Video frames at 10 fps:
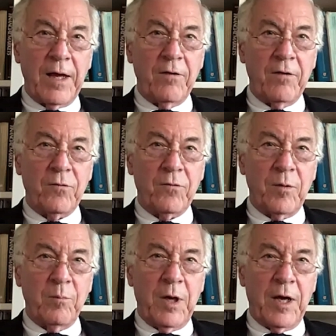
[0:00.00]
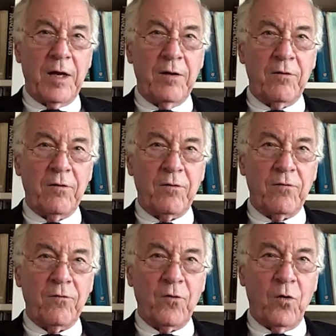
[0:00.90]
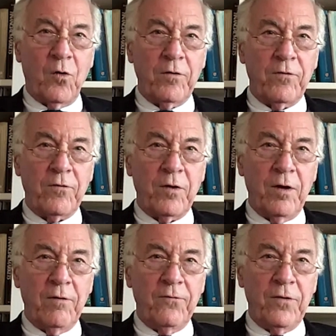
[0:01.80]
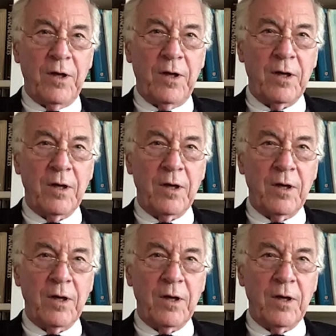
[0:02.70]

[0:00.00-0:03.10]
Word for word: is the main source of the